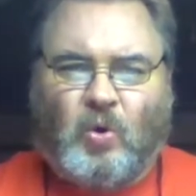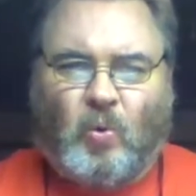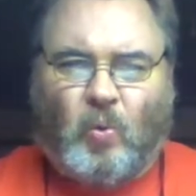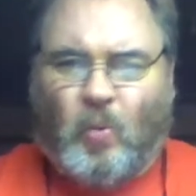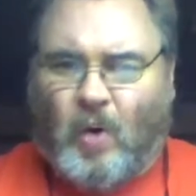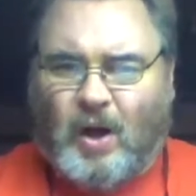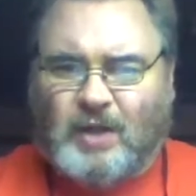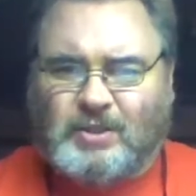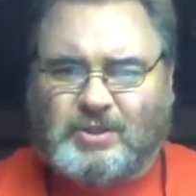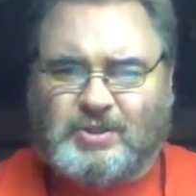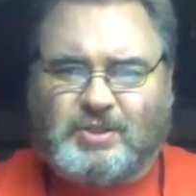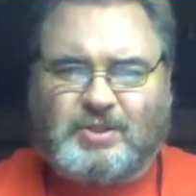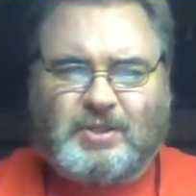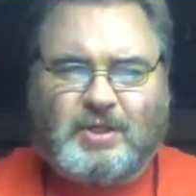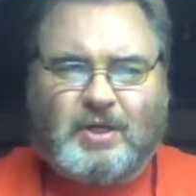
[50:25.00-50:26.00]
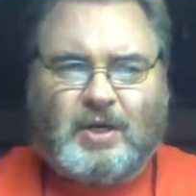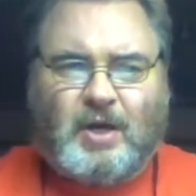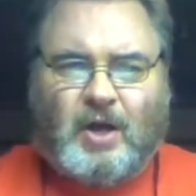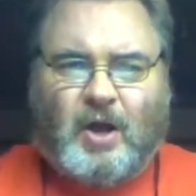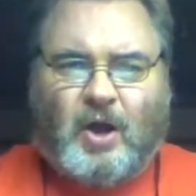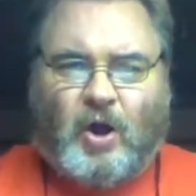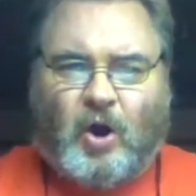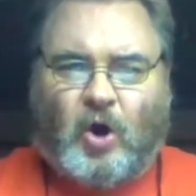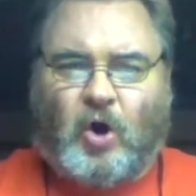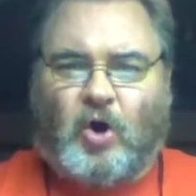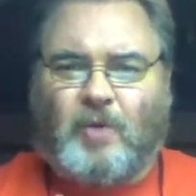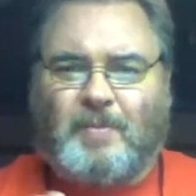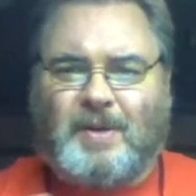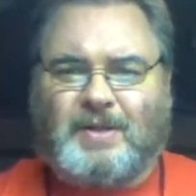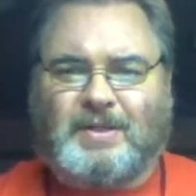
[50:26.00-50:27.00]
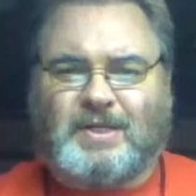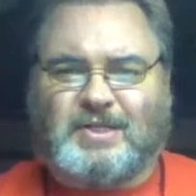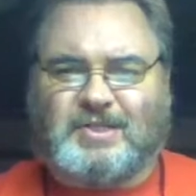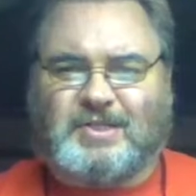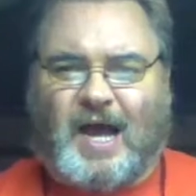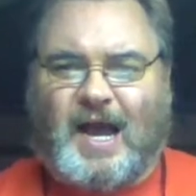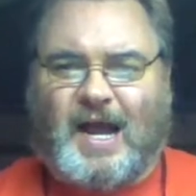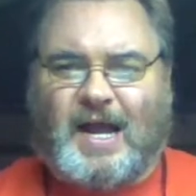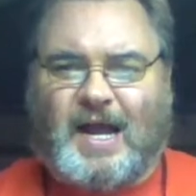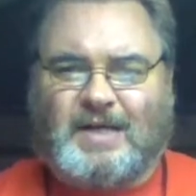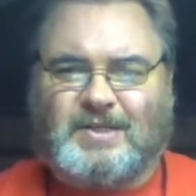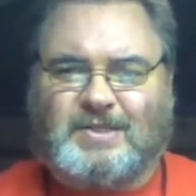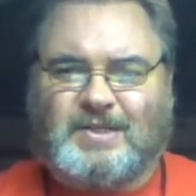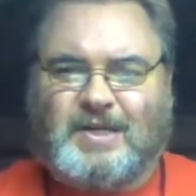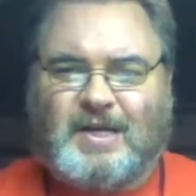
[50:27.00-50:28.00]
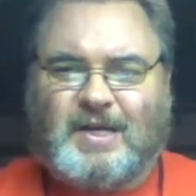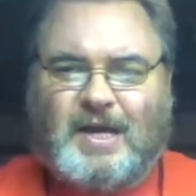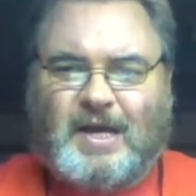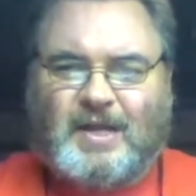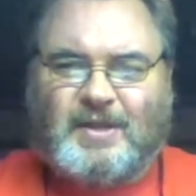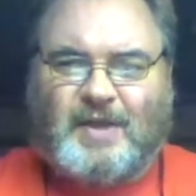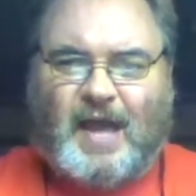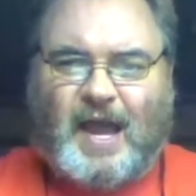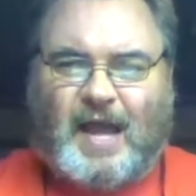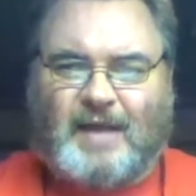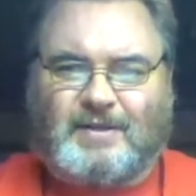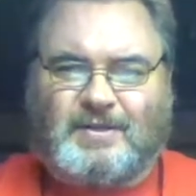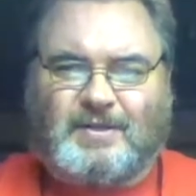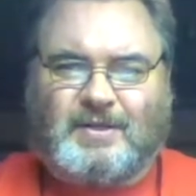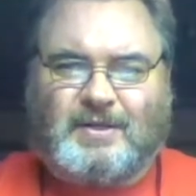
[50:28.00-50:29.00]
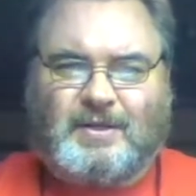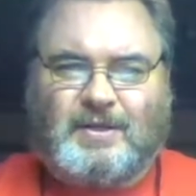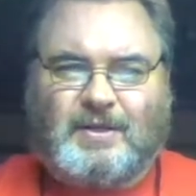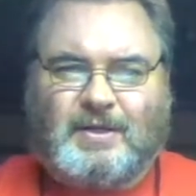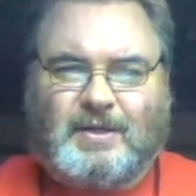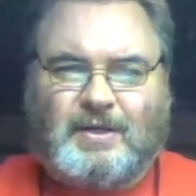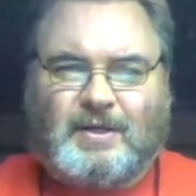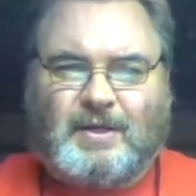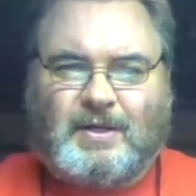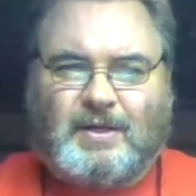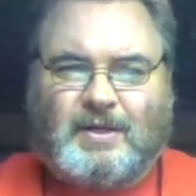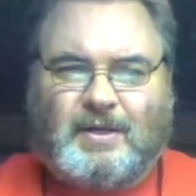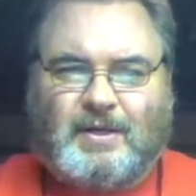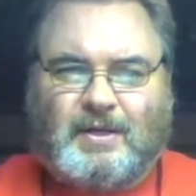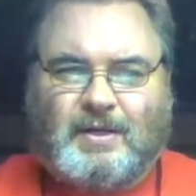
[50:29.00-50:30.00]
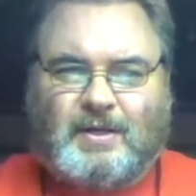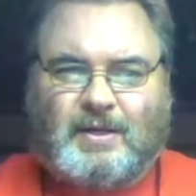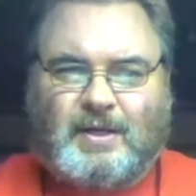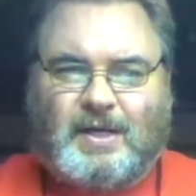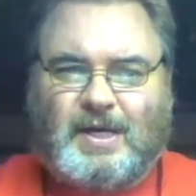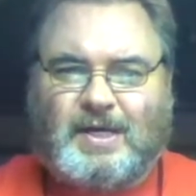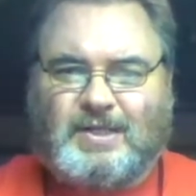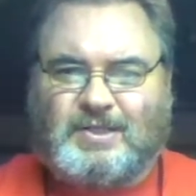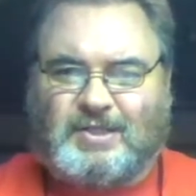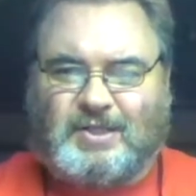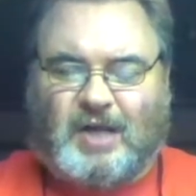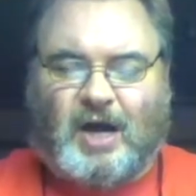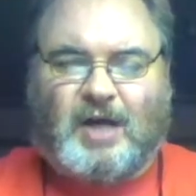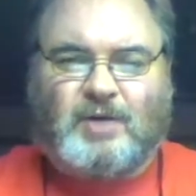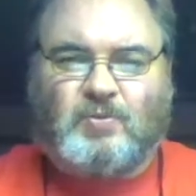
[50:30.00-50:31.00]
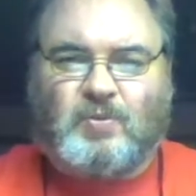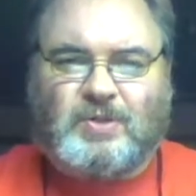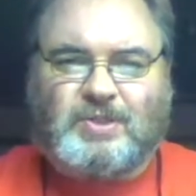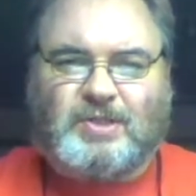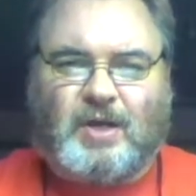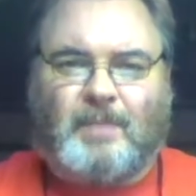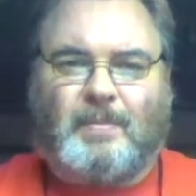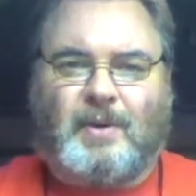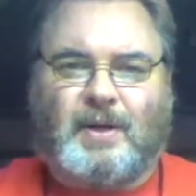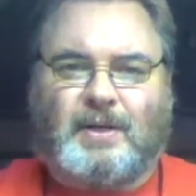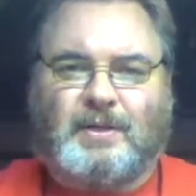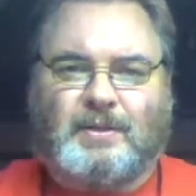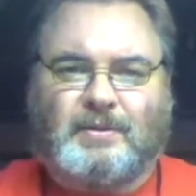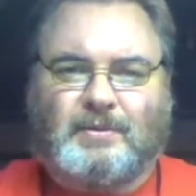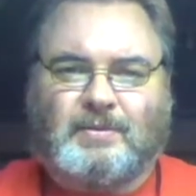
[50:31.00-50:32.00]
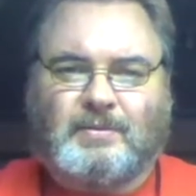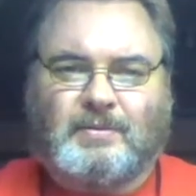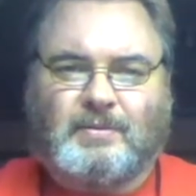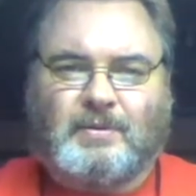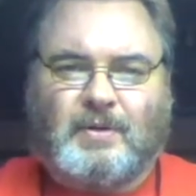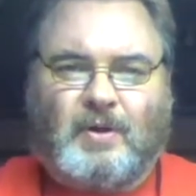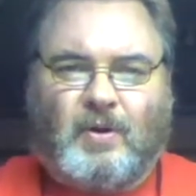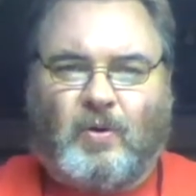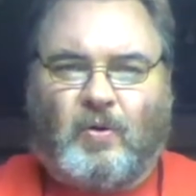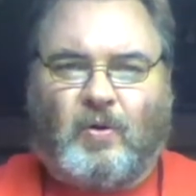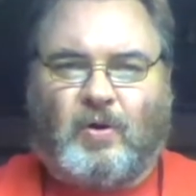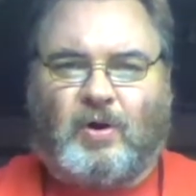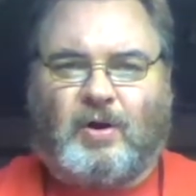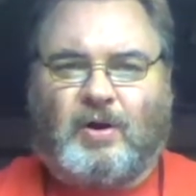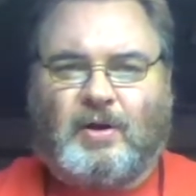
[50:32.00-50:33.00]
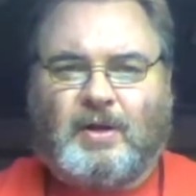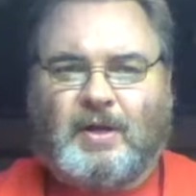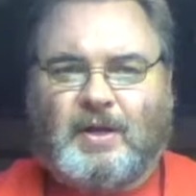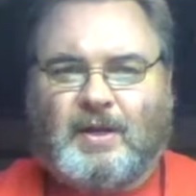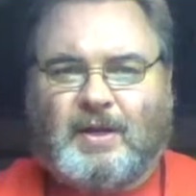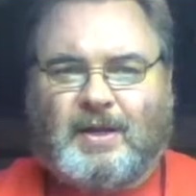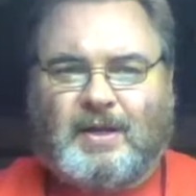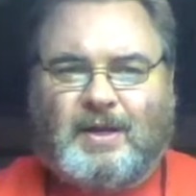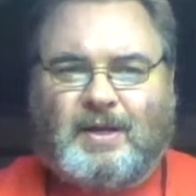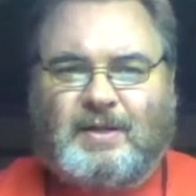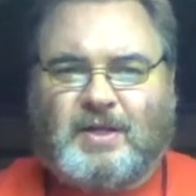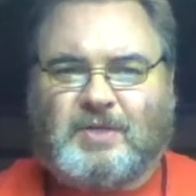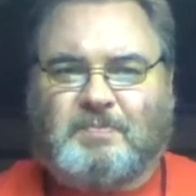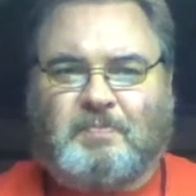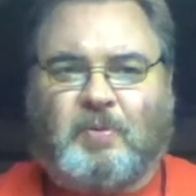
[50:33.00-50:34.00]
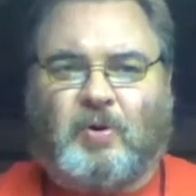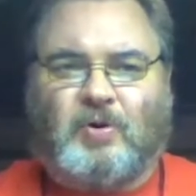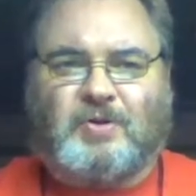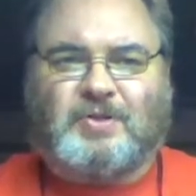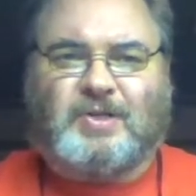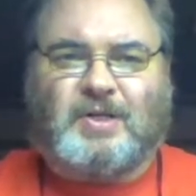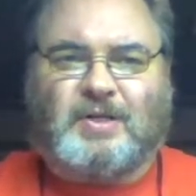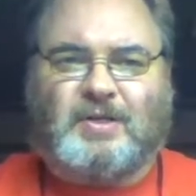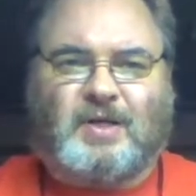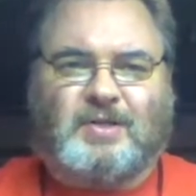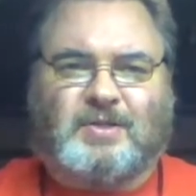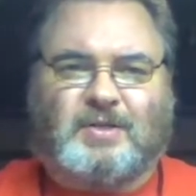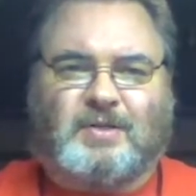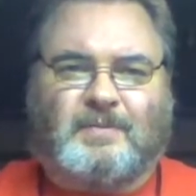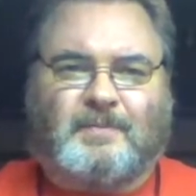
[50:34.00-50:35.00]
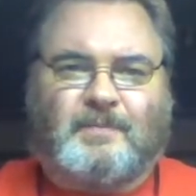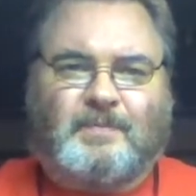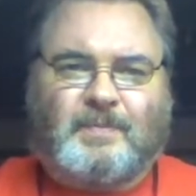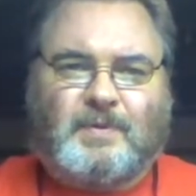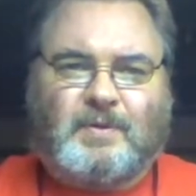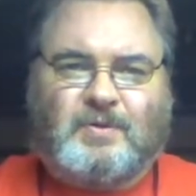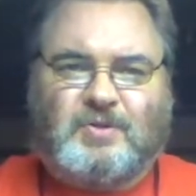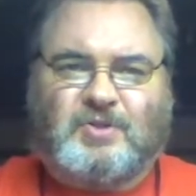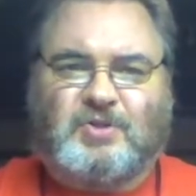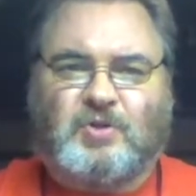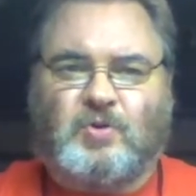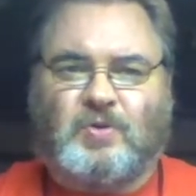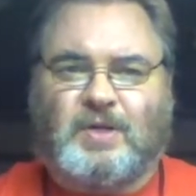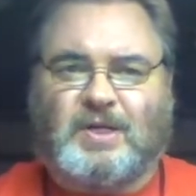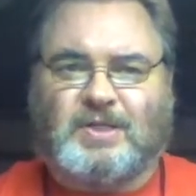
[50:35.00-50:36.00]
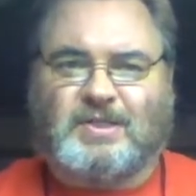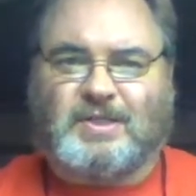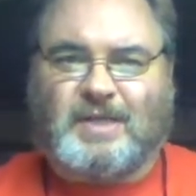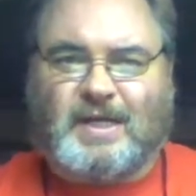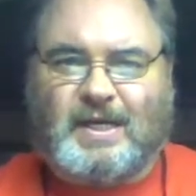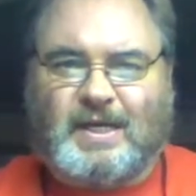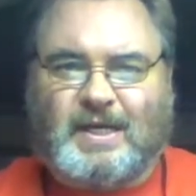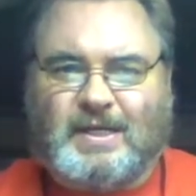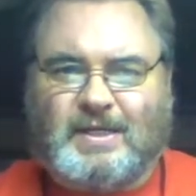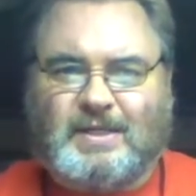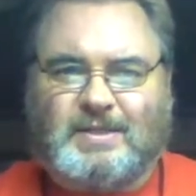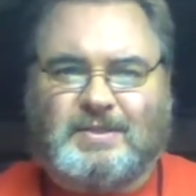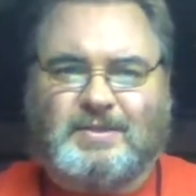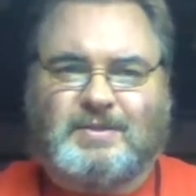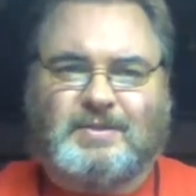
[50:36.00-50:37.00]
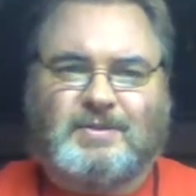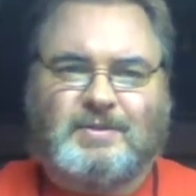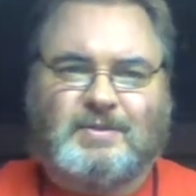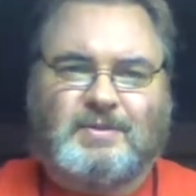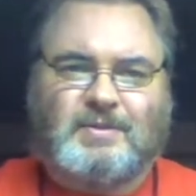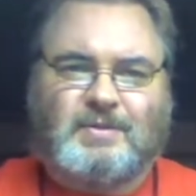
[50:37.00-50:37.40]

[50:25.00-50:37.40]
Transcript: Once Herman decides that he's done with somebody, or this person doesn't suit his needs